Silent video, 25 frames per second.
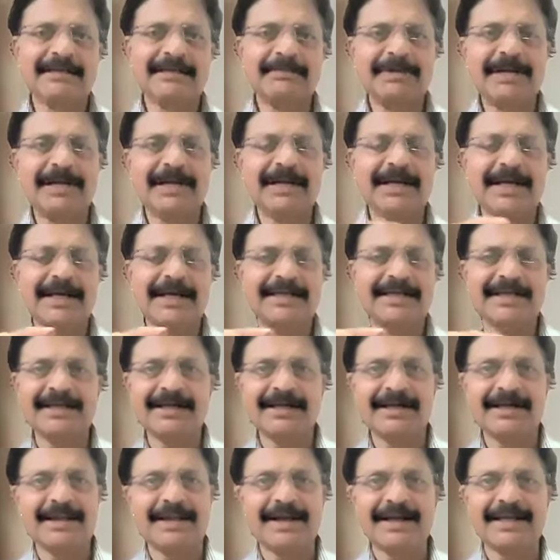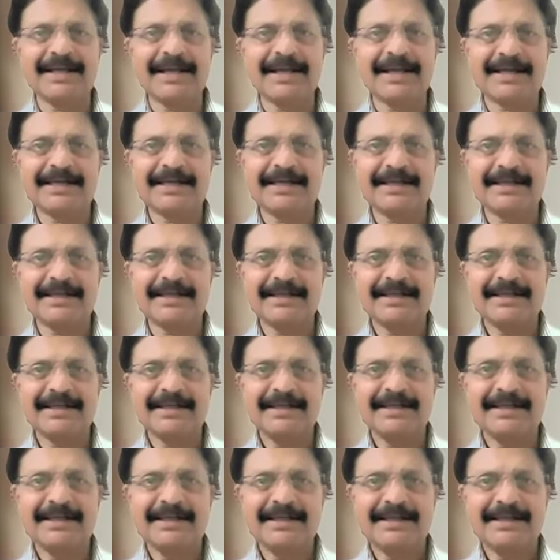intermediate acting, and long acting.
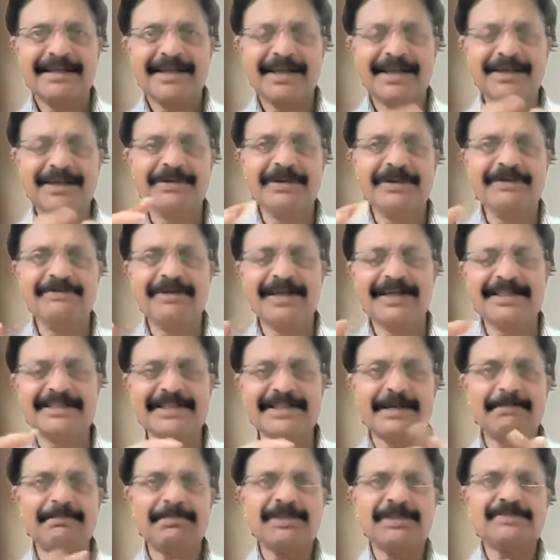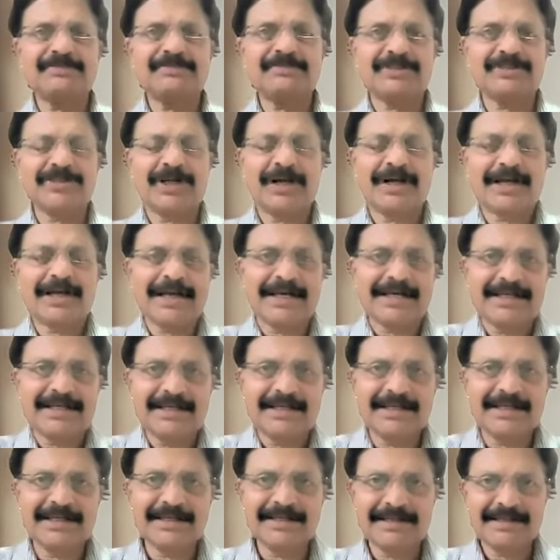Can you give examples for short
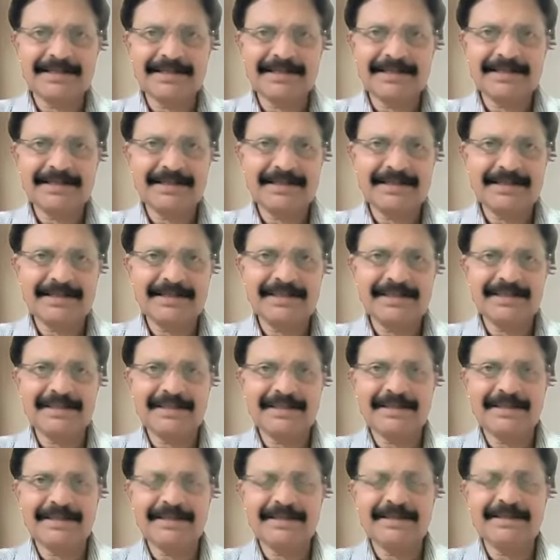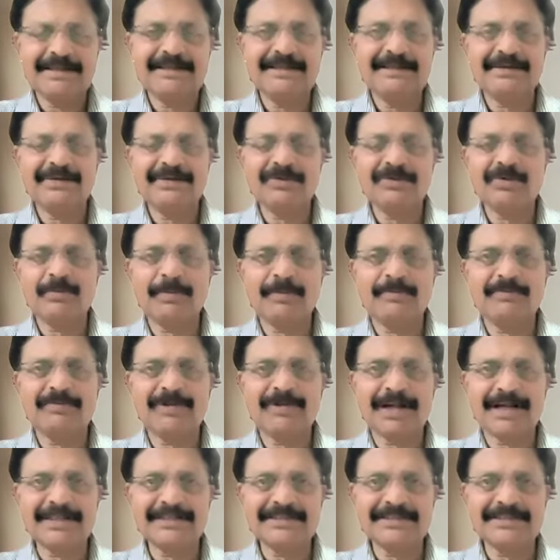acting group of